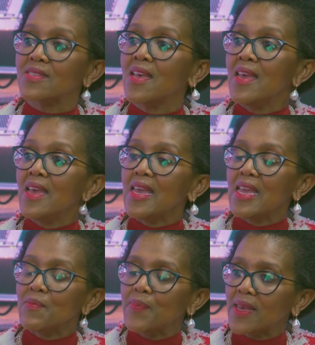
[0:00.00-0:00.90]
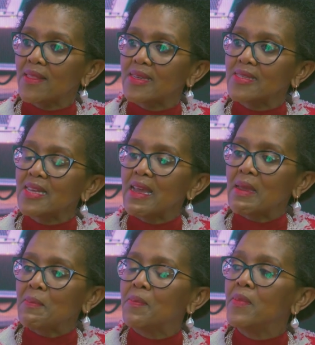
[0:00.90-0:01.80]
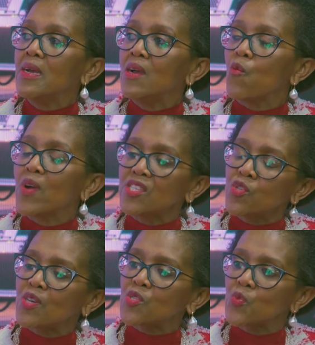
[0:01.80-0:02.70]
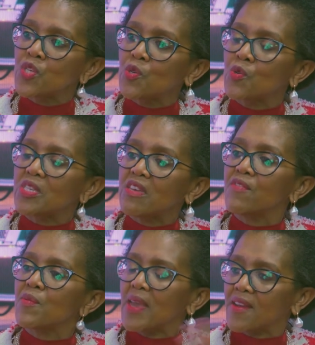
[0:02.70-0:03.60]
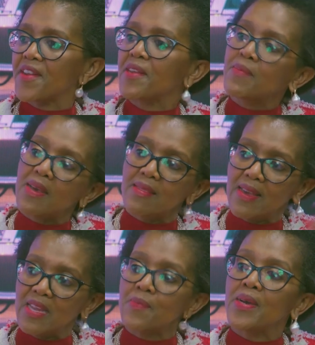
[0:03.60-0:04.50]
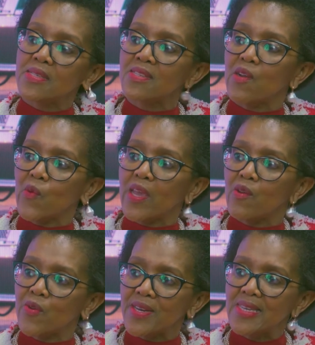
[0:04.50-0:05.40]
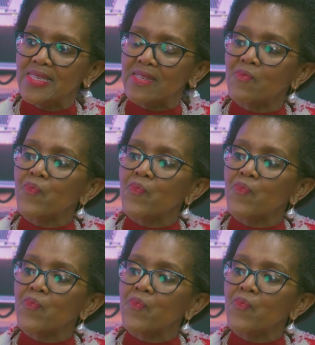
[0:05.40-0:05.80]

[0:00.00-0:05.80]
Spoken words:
And by that time, when she was widowed, even my grandmother had passed away already.